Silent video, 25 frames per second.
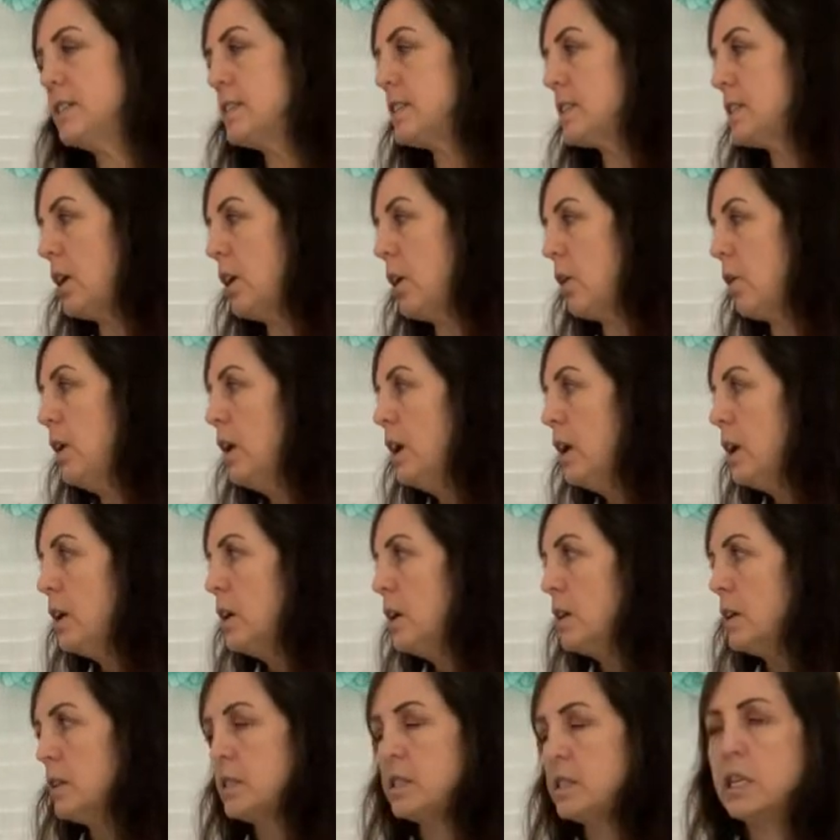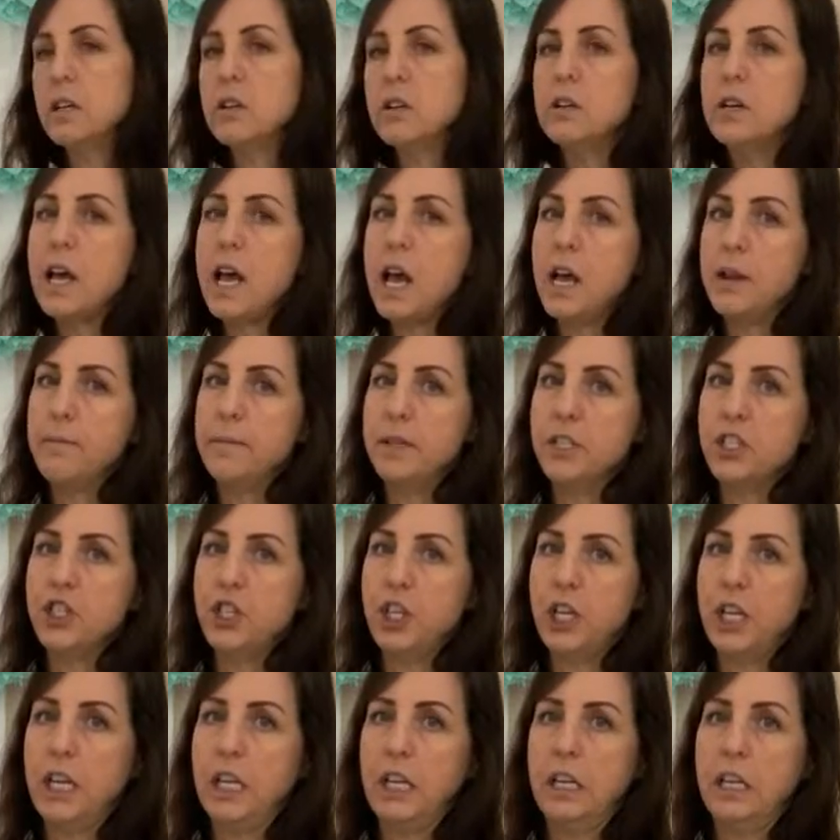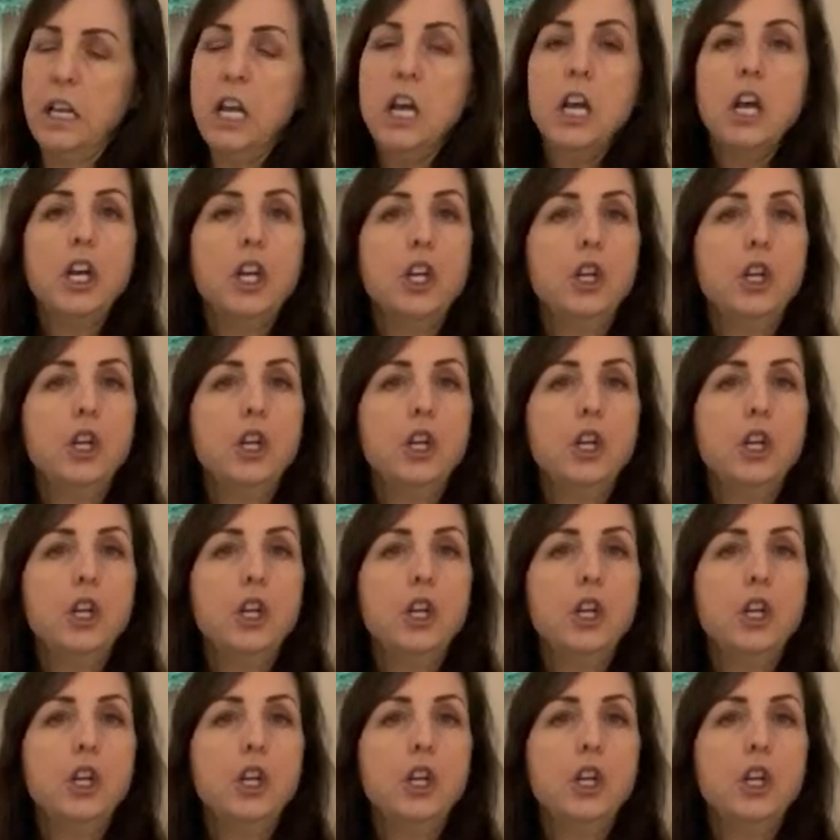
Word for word: So a single head machine,